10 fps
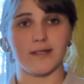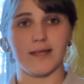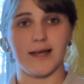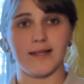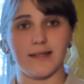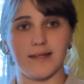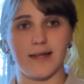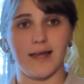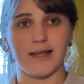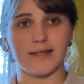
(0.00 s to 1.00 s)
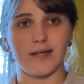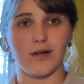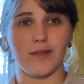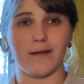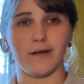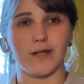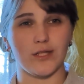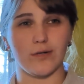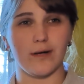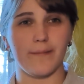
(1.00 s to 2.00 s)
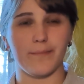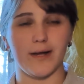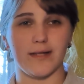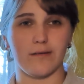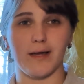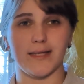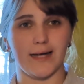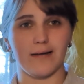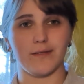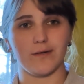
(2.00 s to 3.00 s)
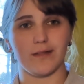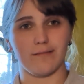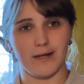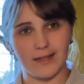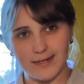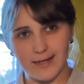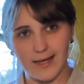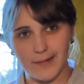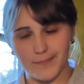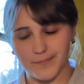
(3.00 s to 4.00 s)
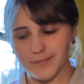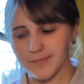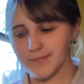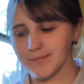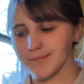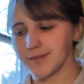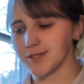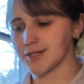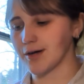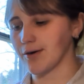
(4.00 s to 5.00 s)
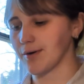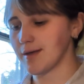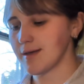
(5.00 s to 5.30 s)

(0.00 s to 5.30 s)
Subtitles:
to the end of the day because I know that I'm going to do it, but I don't make time to in the middle of the day. So